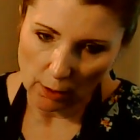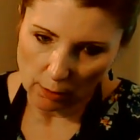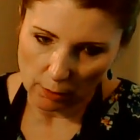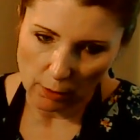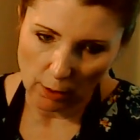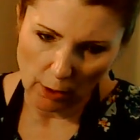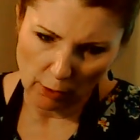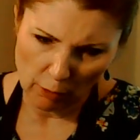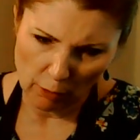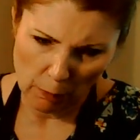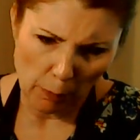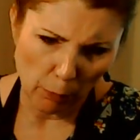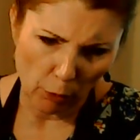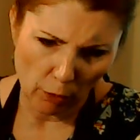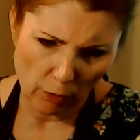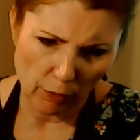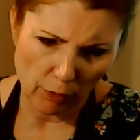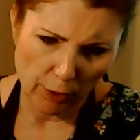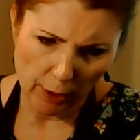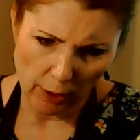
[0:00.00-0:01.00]
Did I remember
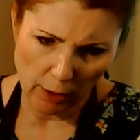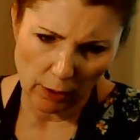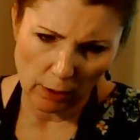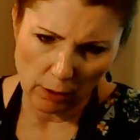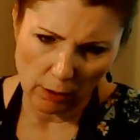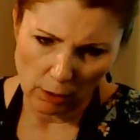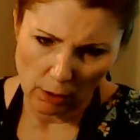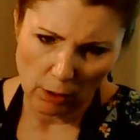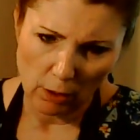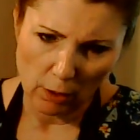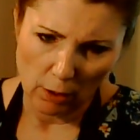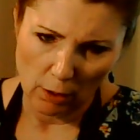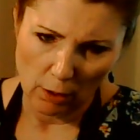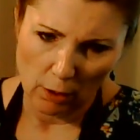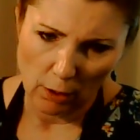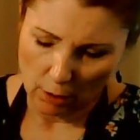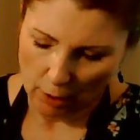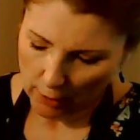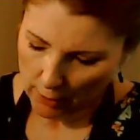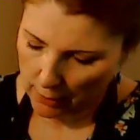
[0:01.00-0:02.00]
everything?
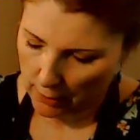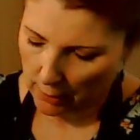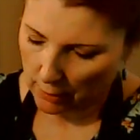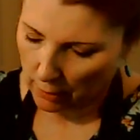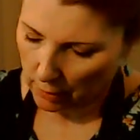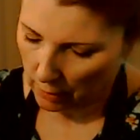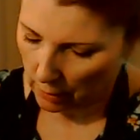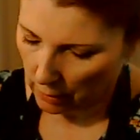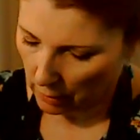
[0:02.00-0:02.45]
I did.